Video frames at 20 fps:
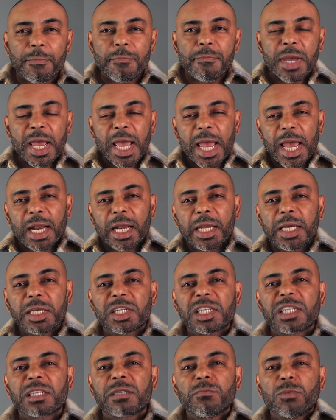manly,
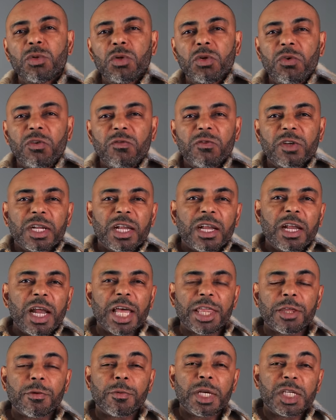smooth,
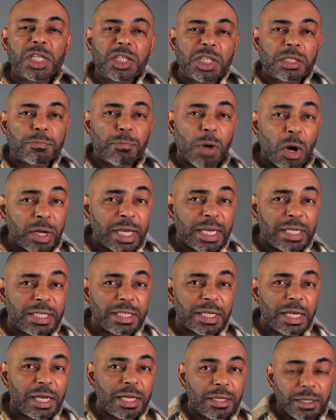leathery, smoky
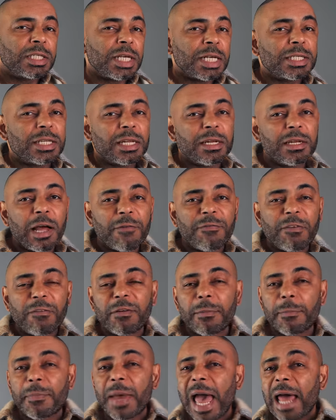scent, just enough of
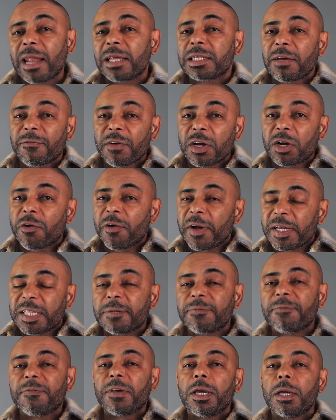a balance of a
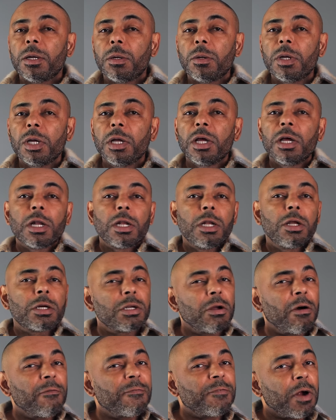crisp feel Look
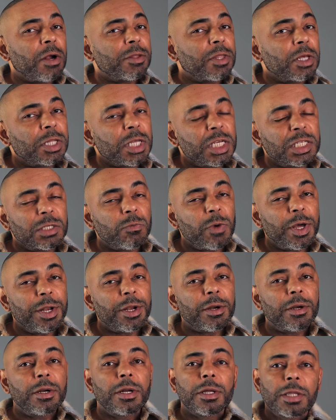no further this
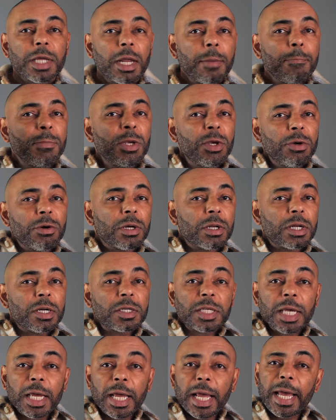winter than
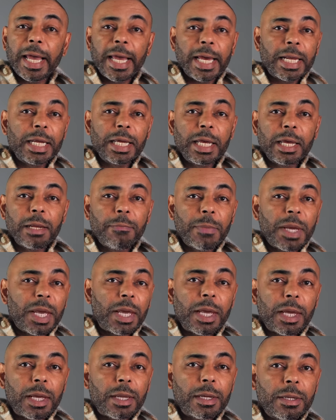Mugler's Alien
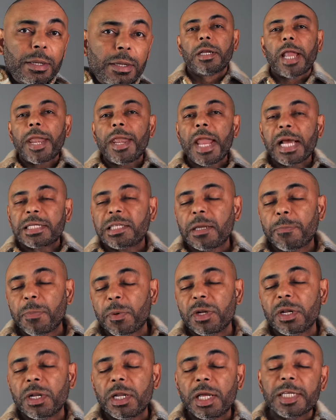Man. Now, next up
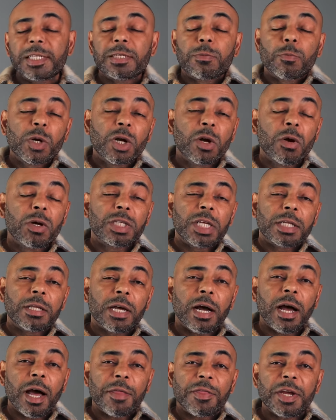on the list, we're going to
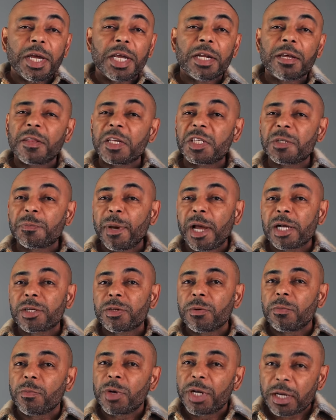the other end of the
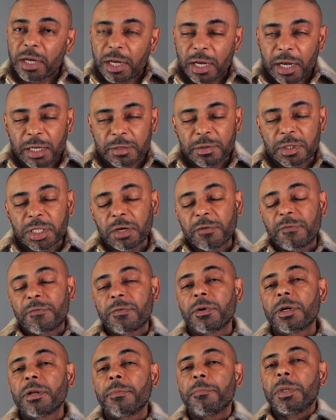spectrum when it comes to
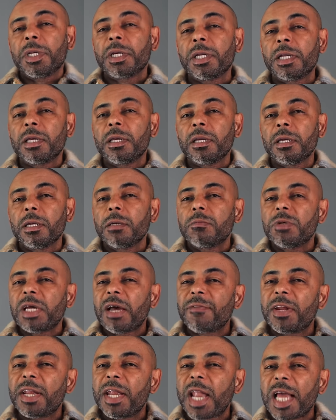affordability. We
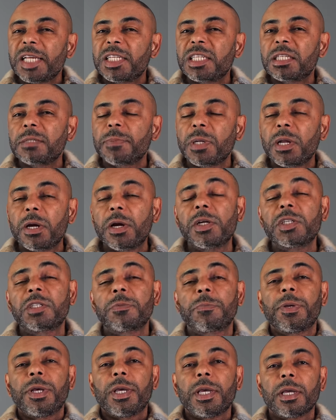have a nice splurge
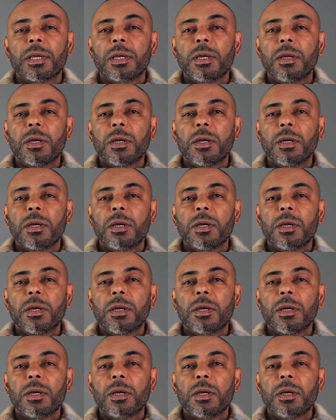pick,